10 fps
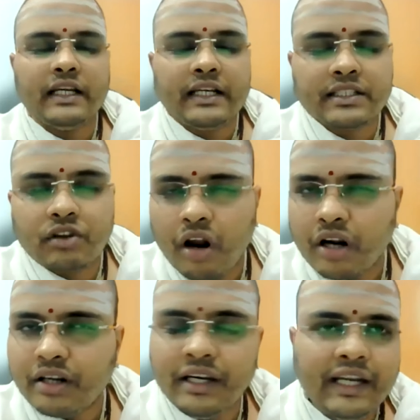it is not
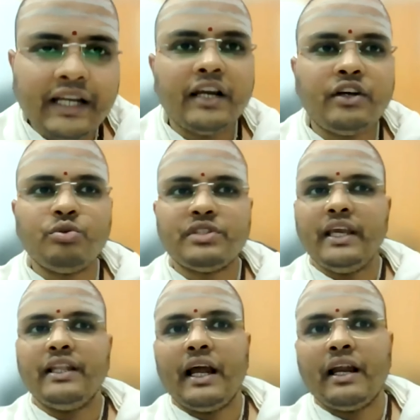needed to
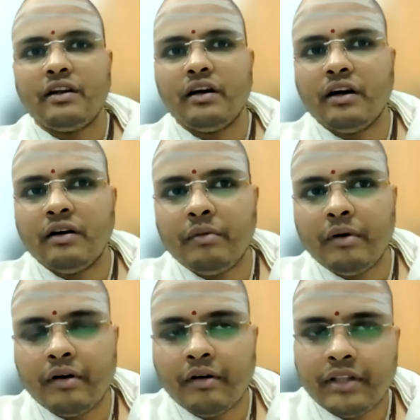say that
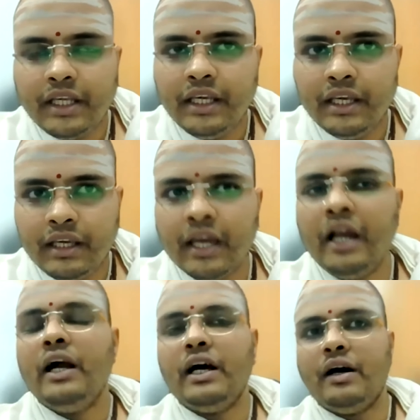the
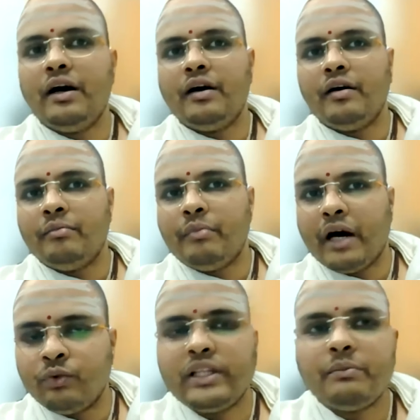
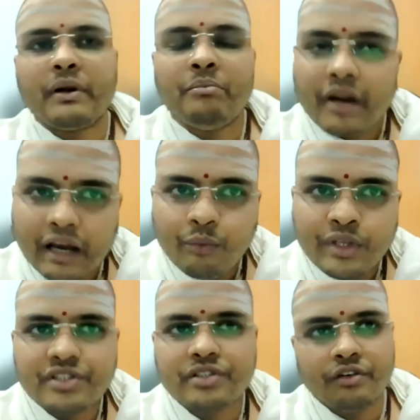Advaita Parampara,
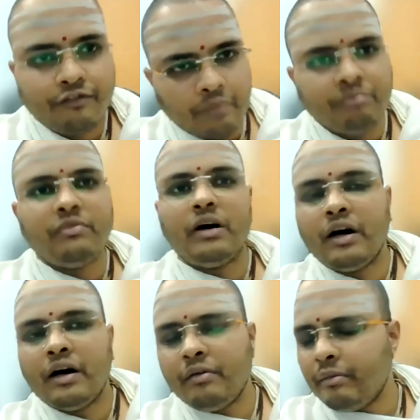which from
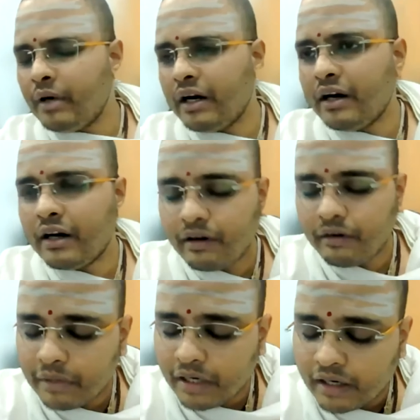uh,
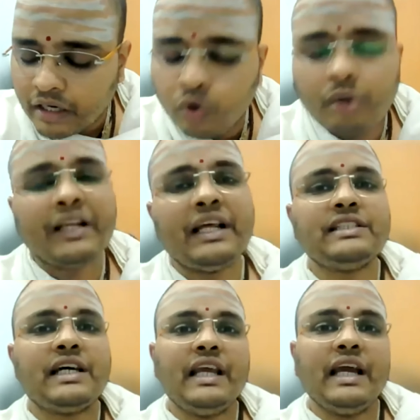
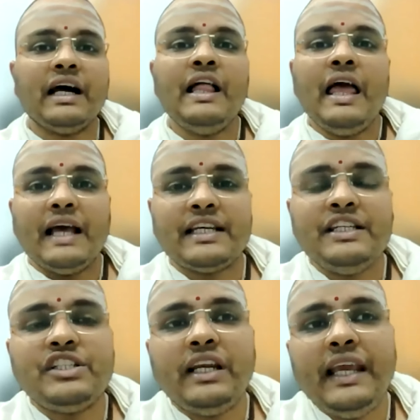Gaudapadacharya
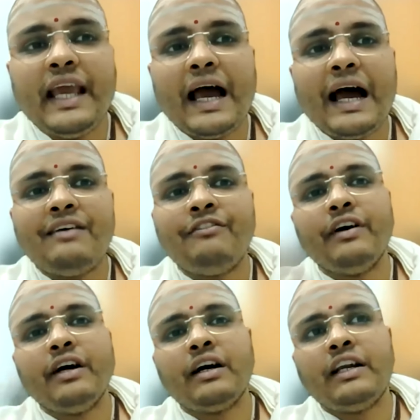essentially have
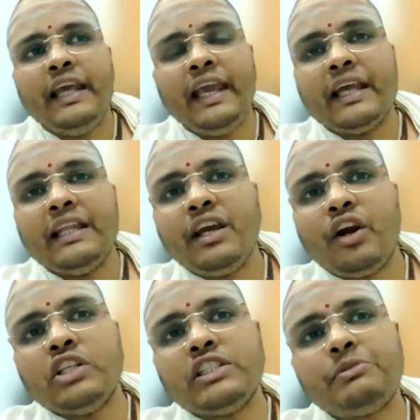uh, taken the
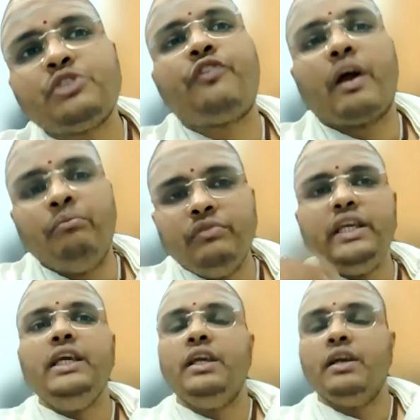concepts from
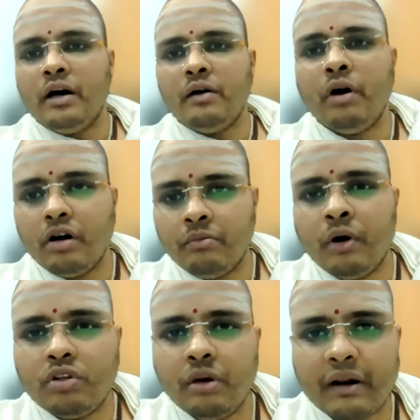the uh, uh,
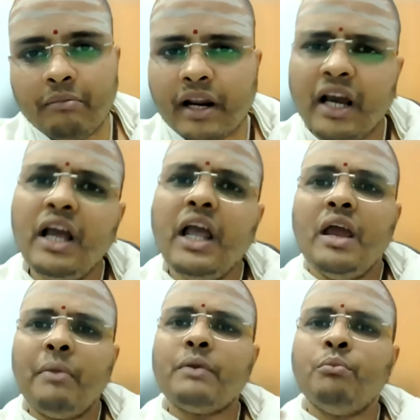Bauddha Parampara.
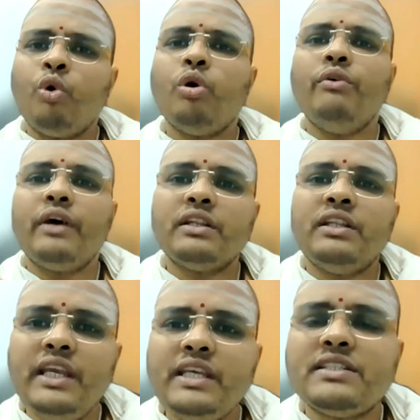But moreover,
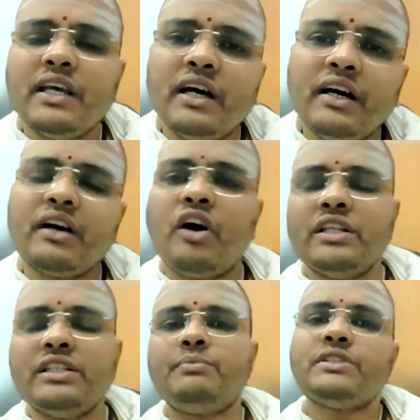these uh,
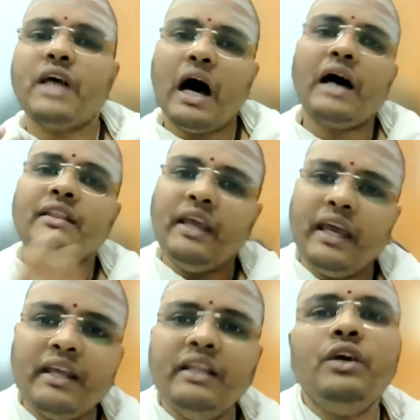concepts are
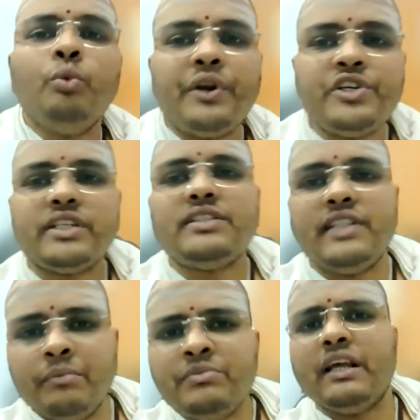there in the Upanishads
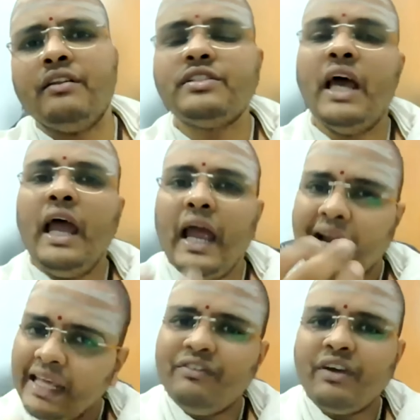themselves.
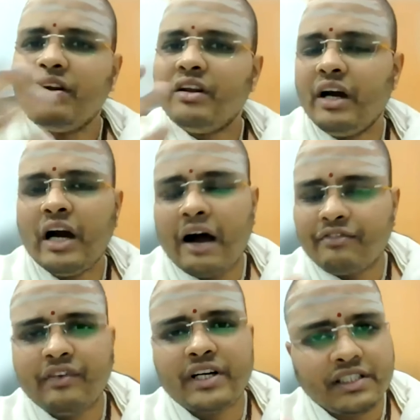And even uh,
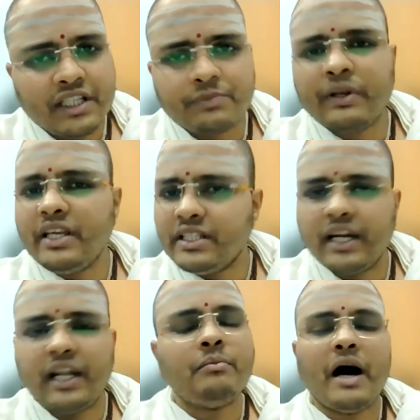afterwards in the Smritis and
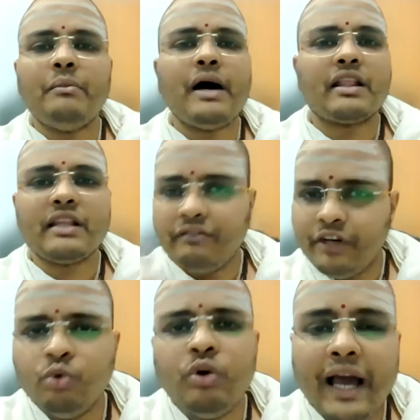in Mahabharata, we
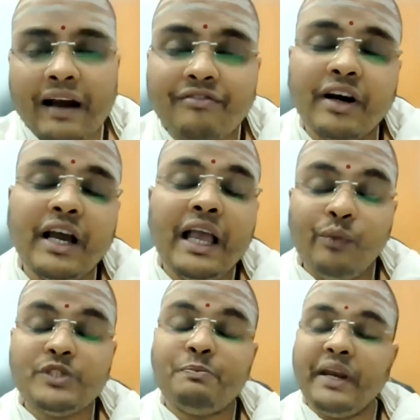do have, uh,
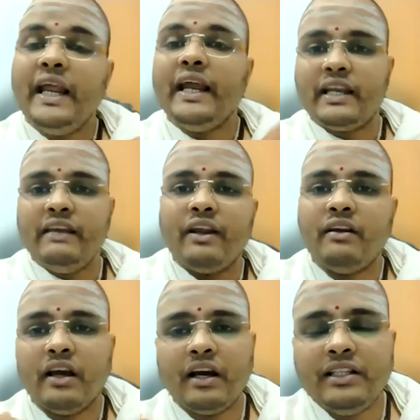which predate even
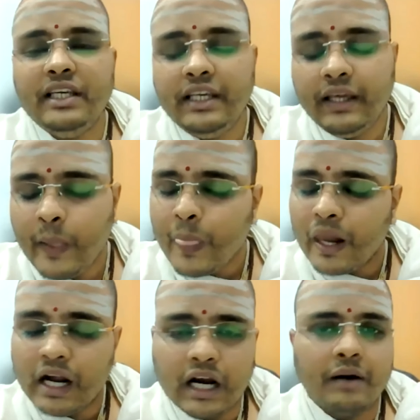the
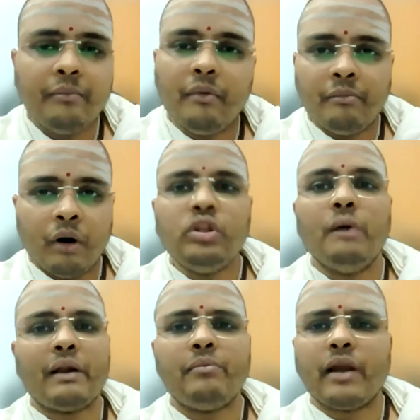uh, Bauddha
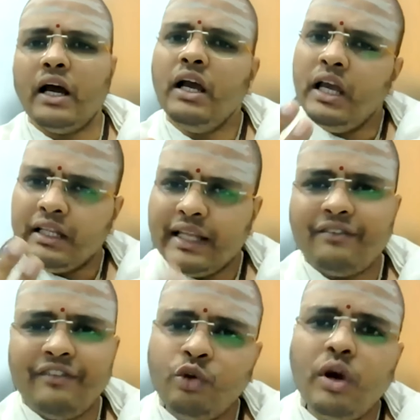Parampara, that
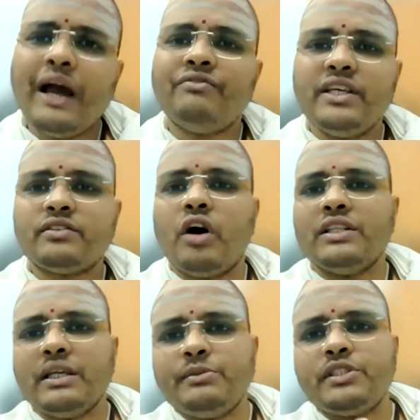we do have these
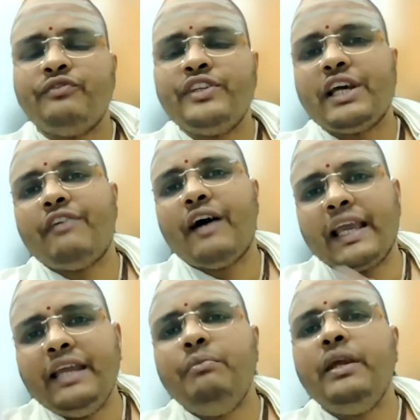concepts which have
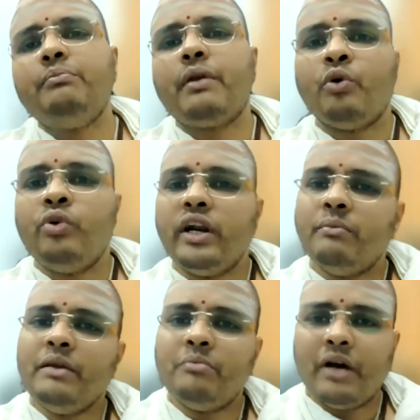again been propounded
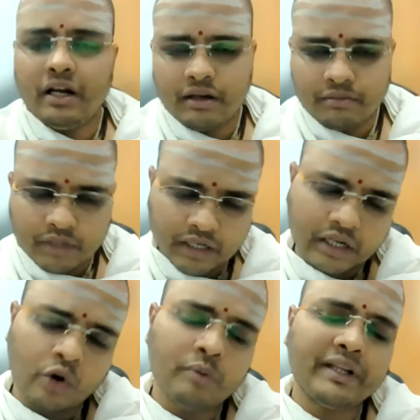by uh, uh,
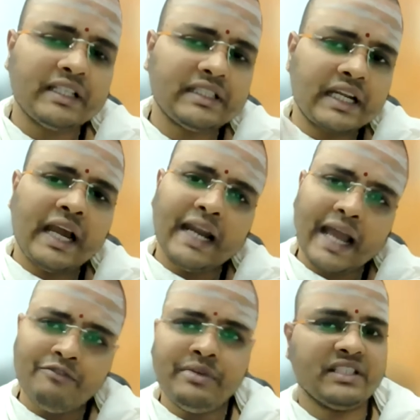Gaudapadacharya and
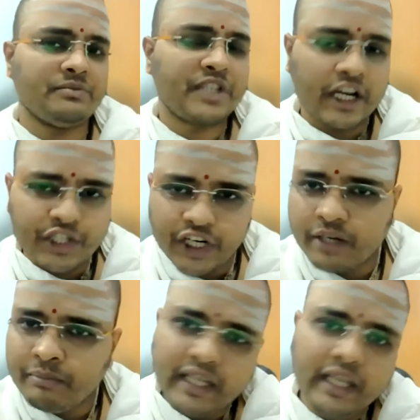have been substantiated
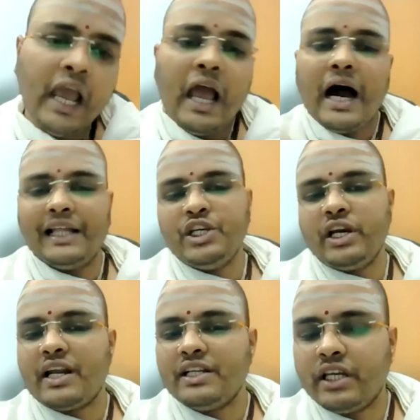by Adi
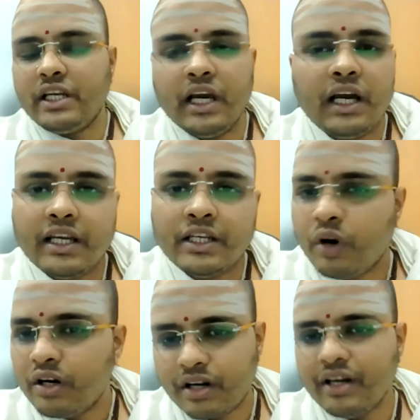Shankaracharya is
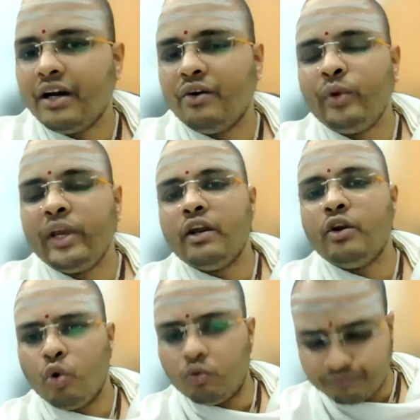what we can
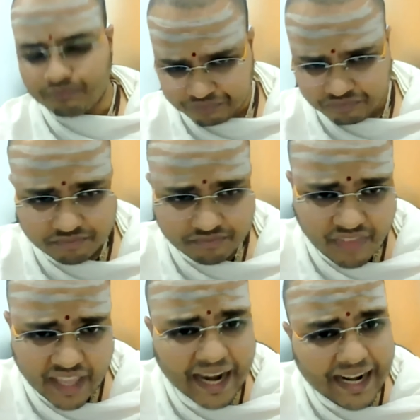know.
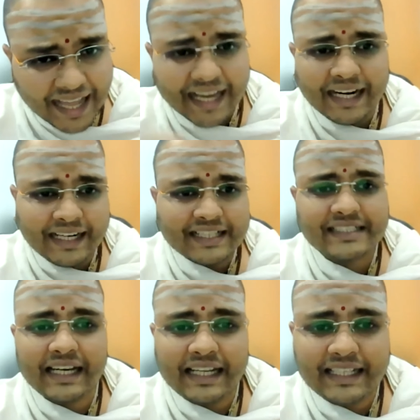And
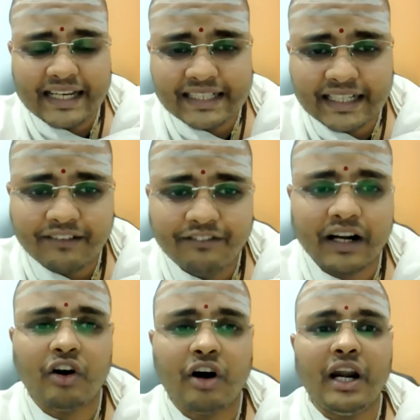interestingly, there is a
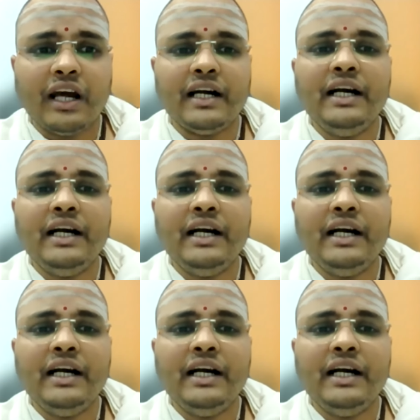work called